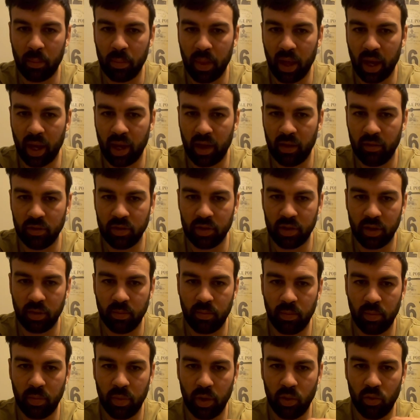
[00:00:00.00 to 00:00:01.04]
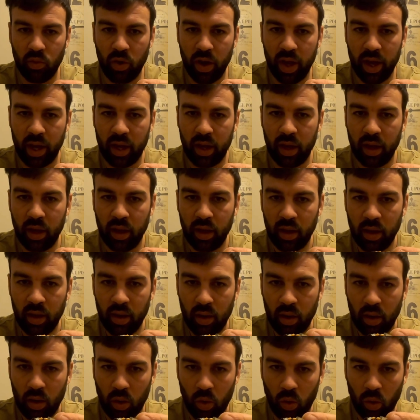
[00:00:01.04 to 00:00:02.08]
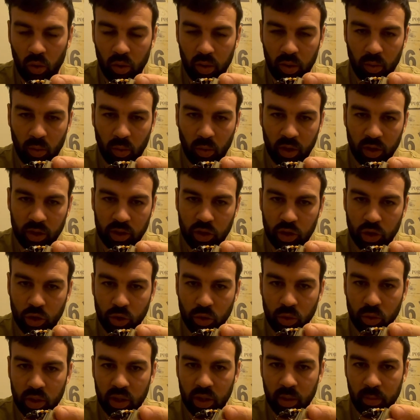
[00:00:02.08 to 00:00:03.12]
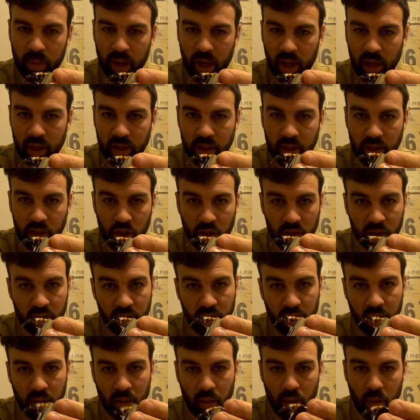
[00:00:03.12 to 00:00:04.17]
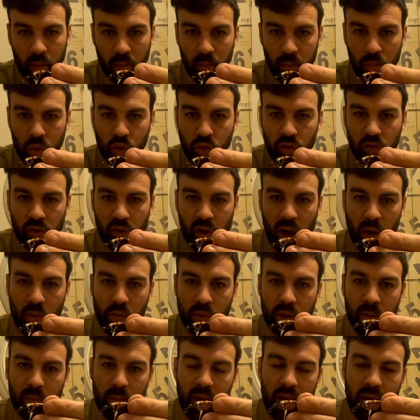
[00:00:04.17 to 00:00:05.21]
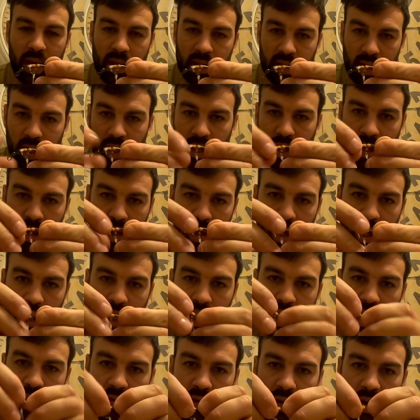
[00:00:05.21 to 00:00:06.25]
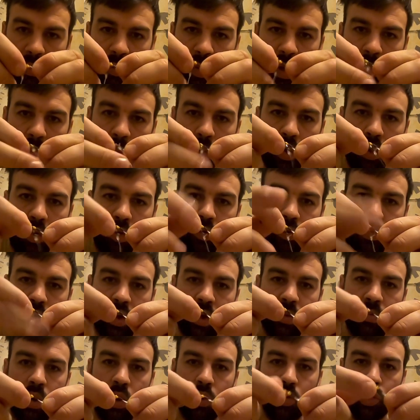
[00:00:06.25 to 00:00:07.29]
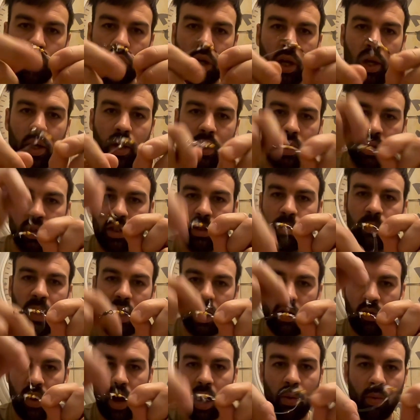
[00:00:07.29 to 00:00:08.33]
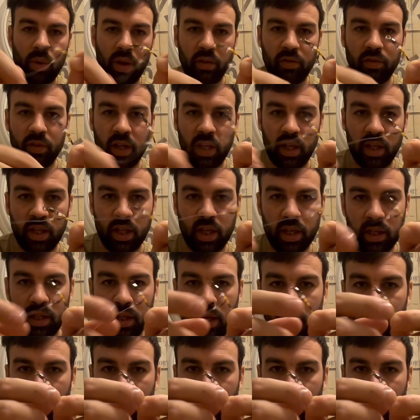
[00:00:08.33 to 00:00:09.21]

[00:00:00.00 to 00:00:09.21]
That gives the rig or the snood the ability just to move around a bit and give it a bit more free motion, spin around if needed.